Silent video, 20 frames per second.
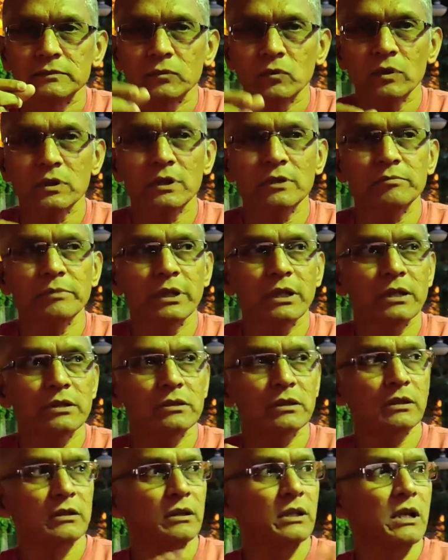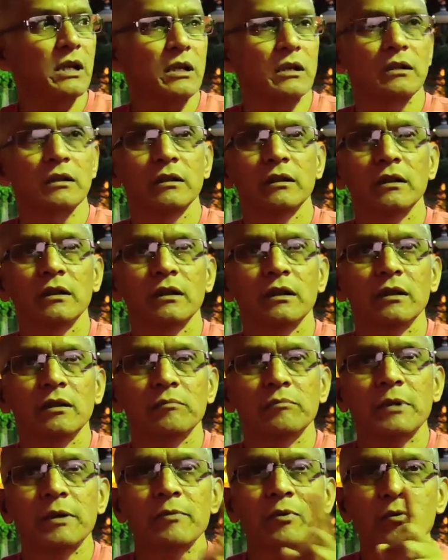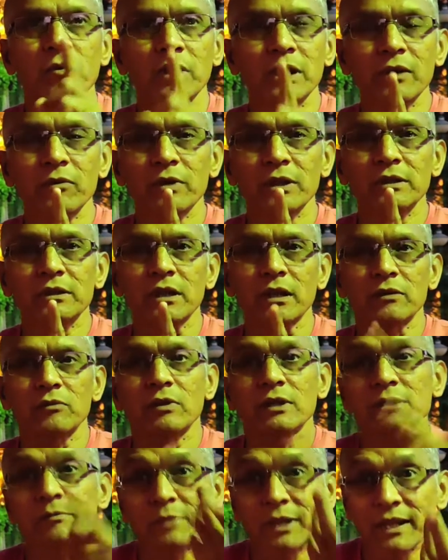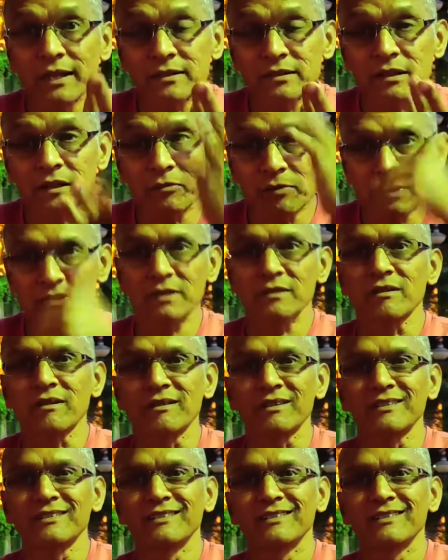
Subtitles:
What is my next thought? Yeah. Maybe only one thought. What is my next thought was the thought.